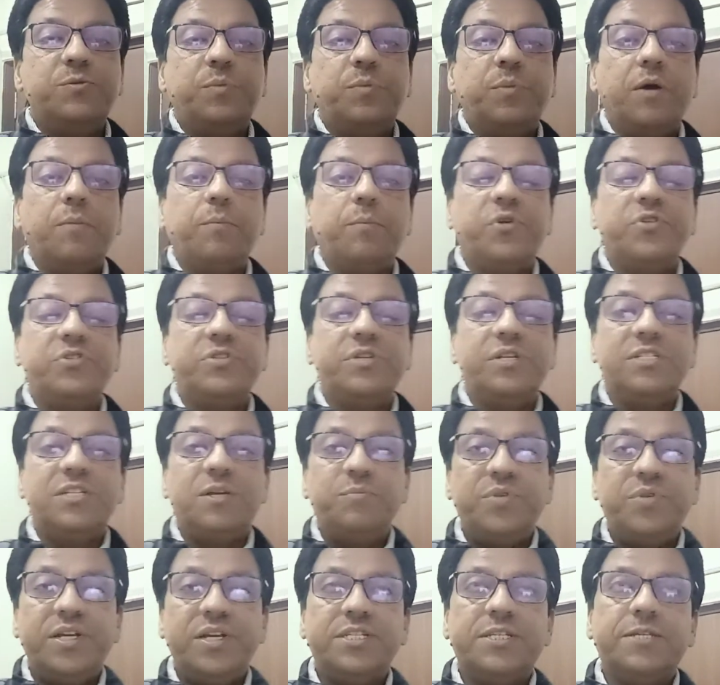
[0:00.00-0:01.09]
personal
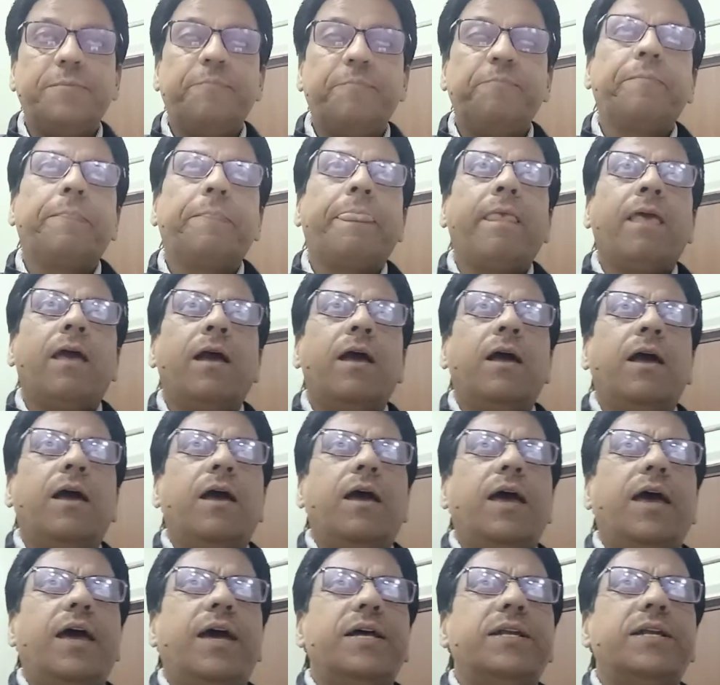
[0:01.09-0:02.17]
subjects,
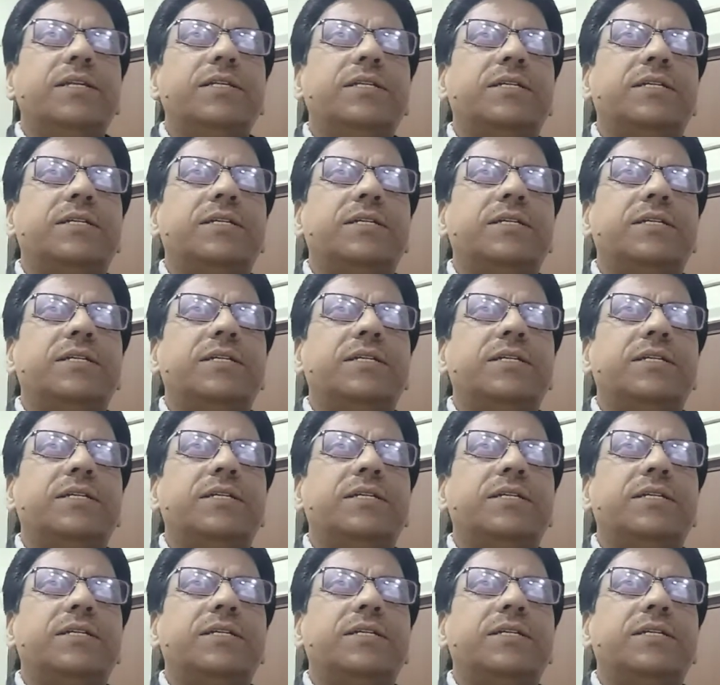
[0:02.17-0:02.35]
and